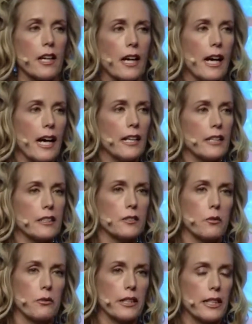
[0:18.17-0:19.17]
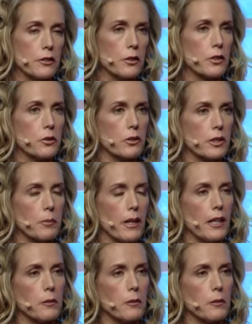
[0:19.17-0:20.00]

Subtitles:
And we introduced Respond